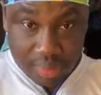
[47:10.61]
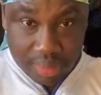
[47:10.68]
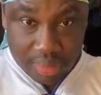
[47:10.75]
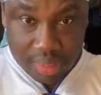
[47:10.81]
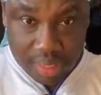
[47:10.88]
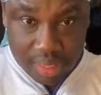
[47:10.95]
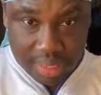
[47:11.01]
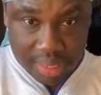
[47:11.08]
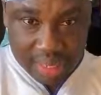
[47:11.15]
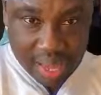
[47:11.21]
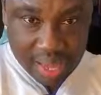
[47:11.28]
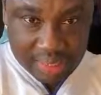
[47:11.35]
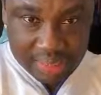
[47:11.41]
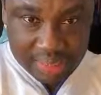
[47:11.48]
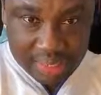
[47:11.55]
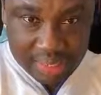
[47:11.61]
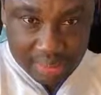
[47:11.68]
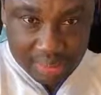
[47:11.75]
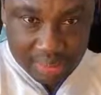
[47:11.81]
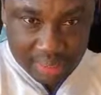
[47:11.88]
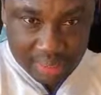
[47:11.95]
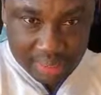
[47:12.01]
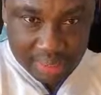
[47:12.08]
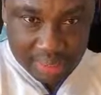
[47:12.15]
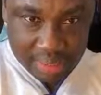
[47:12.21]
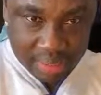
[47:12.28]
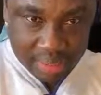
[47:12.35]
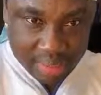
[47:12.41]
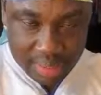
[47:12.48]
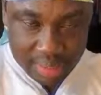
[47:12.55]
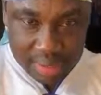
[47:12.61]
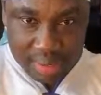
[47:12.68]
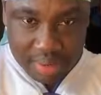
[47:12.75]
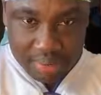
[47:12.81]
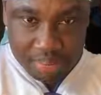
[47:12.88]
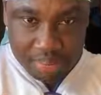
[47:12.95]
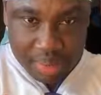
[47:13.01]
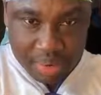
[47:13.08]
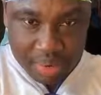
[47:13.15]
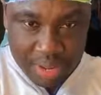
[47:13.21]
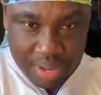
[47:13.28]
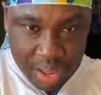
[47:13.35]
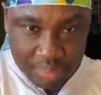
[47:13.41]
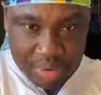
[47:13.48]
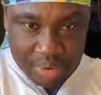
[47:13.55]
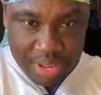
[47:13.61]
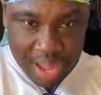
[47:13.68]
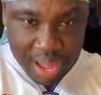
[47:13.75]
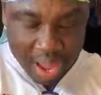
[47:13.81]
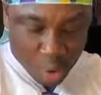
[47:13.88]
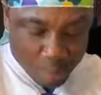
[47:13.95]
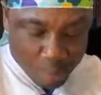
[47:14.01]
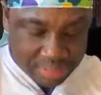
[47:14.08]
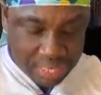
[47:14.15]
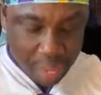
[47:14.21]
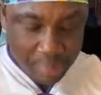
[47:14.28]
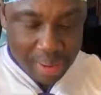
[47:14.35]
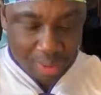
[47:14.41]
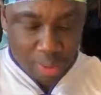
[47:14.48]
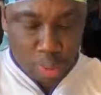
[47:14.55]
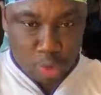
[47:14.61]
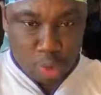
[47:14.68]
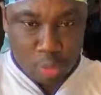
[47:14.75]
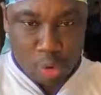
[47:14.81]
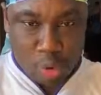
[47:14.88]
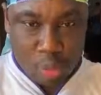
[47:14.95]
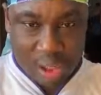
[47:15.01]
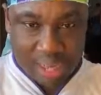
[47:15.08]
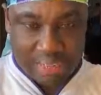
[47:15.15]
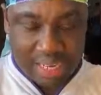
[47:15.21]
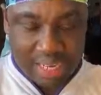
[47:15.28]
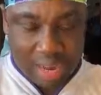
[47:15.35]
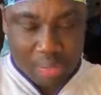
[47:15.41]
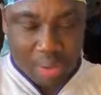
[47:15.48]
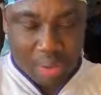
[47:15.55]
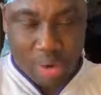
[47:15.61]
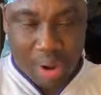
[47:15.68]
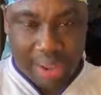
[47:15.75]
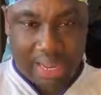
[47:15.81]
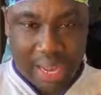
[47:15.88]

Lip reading: Hey, as in Ben. Minia, I will be sad by YouTube, no quite saying I've been why.